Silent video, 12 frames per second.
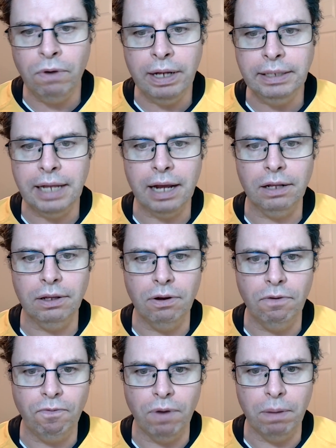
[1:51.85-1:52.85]
Great tackle
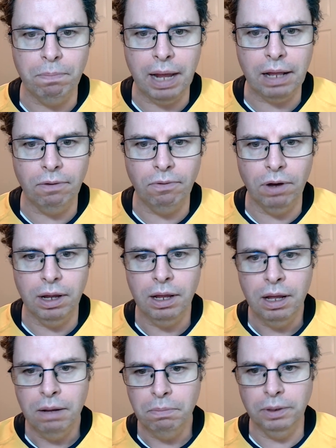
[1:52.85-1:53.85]
though from
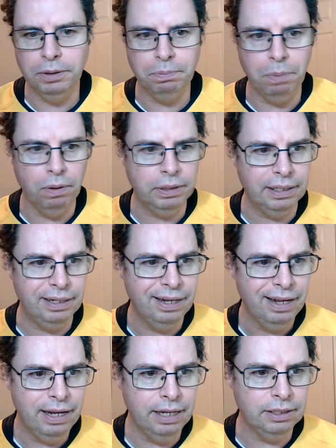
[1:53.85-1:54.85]
MacLeod, puts
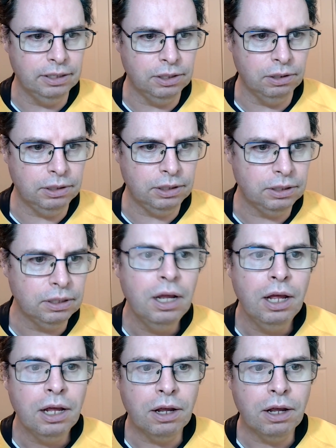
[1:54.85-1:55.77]
Bolton into touch.